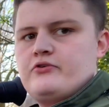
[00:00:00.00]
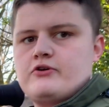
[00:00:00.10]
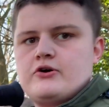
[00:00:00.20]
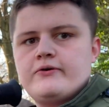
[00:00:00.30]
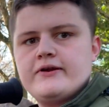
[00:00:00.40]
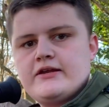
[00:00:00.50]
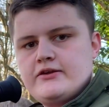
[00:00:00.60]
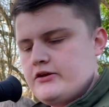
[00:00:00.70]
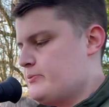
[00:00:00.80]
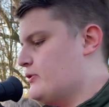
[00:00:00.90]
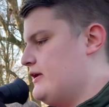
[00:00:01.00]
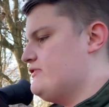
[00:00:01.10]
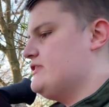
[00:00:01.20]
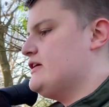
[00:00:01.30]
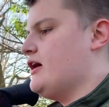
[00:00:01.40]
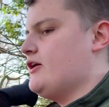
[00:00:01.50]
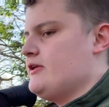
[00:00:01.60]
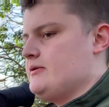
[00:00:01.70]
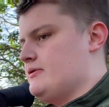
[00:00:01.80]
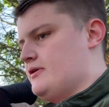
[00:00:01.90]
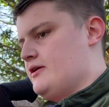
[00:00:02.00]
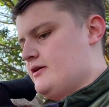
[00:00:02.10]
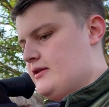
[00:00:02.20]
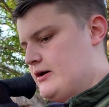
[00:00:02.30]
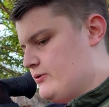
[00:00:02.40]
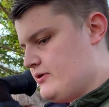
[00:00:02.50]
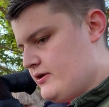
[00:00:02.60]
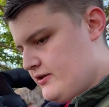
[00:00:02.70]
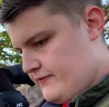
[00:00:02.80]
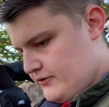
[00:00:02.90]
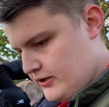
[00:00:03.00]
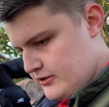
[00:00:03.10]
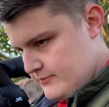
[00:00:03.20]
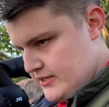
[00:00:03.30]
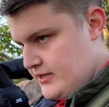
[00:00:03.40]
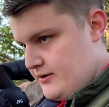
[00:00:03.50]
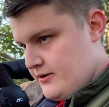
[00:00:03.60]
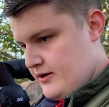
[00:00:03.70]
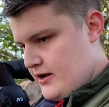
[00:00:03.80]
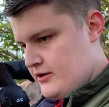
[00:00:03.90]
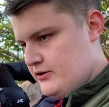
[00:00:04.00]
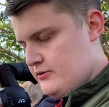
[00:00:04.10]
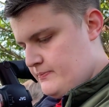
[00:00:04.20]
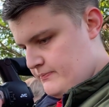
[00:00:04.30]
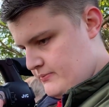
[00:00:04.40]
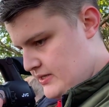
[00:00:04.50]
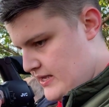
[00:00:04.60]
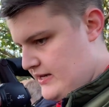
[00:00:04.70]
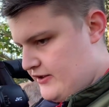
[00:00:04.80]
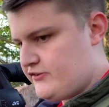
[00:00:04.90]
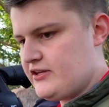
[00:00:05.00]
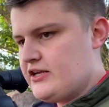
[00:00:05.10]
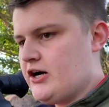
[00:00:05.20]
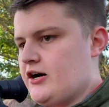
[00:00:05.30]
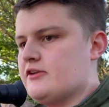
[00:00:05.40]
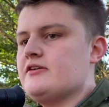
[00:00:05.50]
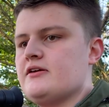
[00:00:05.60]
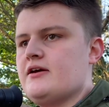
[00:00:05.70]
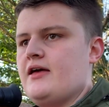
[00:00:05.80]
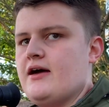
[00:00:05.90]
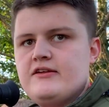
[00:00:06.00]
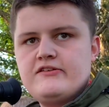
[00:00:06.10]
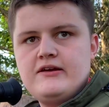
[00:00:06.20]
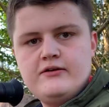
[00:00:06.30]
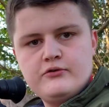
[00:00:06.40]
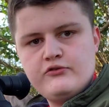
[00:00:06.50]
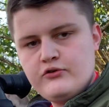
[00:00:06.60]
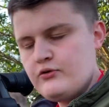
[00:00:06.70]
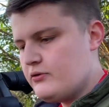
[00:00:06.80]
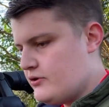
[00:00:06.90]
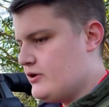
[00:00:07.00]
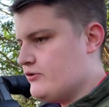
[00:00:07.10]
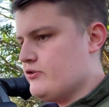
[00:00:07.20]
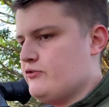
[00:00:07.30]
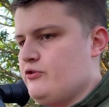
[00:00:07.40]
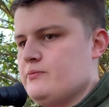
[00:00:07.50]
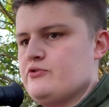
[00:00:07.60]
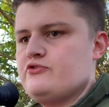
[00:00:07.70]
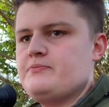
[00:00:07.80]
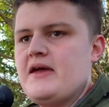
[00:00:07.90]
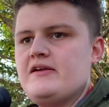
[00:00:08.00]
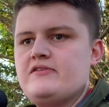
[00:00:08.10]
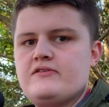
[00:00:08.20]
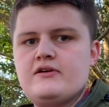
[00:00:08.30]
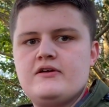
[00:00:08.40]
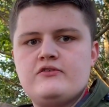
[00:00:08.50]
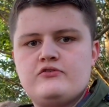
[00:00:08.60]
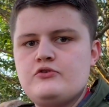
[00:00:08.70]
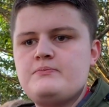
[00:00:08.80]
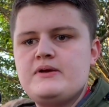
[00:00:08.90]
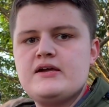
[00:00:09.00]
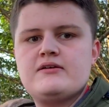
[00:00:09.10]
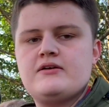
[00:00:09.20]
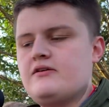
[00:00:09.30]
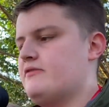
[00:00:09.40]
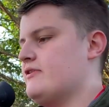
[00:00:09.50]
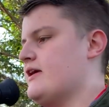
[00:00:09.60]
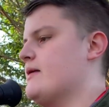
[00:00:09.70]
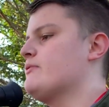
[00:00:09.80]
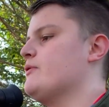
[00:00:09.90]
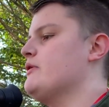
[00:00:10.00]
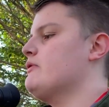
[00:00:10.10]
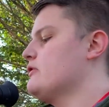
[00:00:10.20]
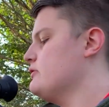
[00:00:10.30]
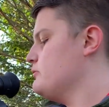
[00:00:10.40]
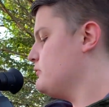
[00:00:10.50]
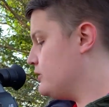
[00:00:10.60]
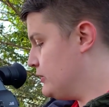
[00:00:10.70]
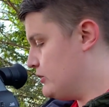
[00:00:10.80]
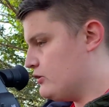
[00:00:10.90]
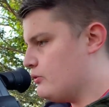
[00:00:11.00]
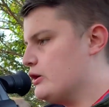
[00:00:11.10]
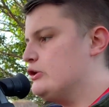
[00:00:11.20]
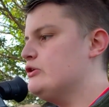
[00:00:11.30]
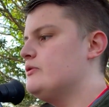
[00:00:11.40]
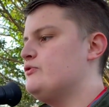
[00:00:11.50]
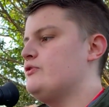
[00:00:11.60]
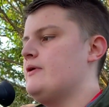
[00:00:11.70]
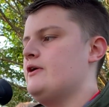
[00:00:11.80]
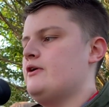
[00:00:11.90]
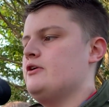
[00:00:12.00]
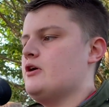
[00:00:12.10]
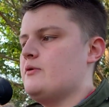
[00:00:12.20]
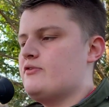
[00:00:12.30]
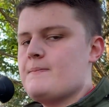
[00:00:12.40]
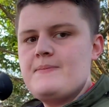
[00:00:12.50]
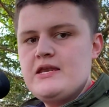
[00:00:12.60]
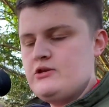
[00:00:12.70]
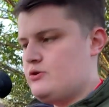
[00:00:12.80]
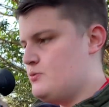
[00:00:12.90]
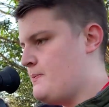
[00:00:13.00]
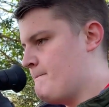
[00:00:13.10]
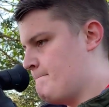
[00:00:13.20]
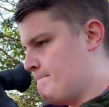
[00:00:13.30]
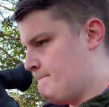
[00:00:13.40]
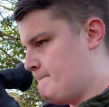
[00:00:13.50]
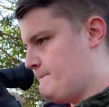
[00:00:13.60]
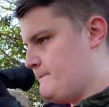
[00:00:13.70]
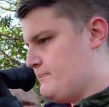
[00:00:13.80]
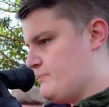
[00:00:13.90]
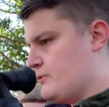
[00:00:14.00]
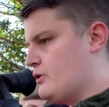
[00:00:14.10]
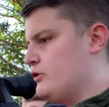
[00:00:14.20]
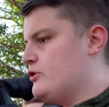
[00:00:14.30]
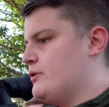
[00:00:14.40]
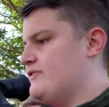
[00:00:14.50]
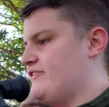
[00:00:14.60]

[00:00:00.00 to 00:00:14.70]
recording, you're gonna put an SD card in. Now, if you're like me and you get an SD card and it's a little too, you know, it's got too much space, it's too big for the camera. What you're gonna want to do is go into menu, go to